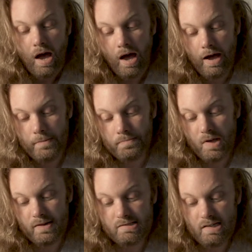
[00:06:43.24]

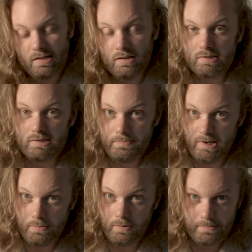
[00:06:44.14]
I've seen a lot of
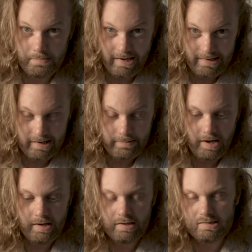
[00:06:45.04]
people complaining
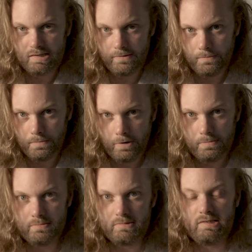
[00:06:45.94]
about a lot of different
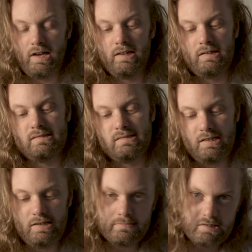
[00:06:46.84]
problems, and it
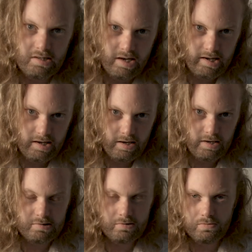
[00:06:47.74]
seems like,
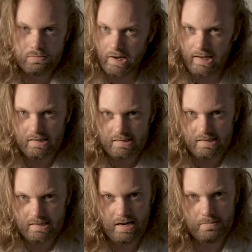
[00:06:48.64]
as great as
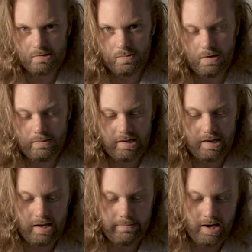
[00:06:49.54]
these cameras were when they
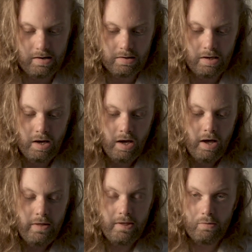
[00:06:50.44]
came out,
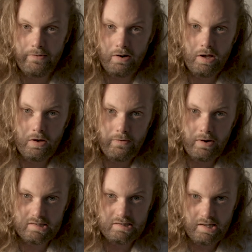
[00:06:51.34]
they were very
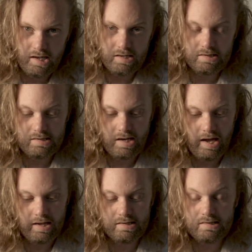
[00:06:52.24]
over-engineered,
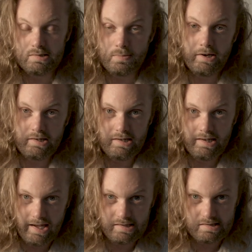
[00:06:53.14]
and this is working
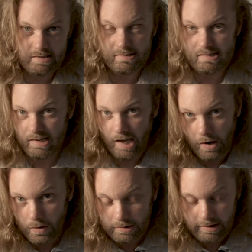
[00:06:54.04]
against them as they get
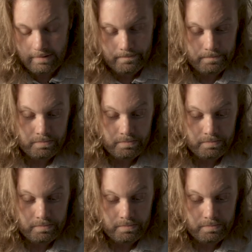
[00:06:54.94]
older.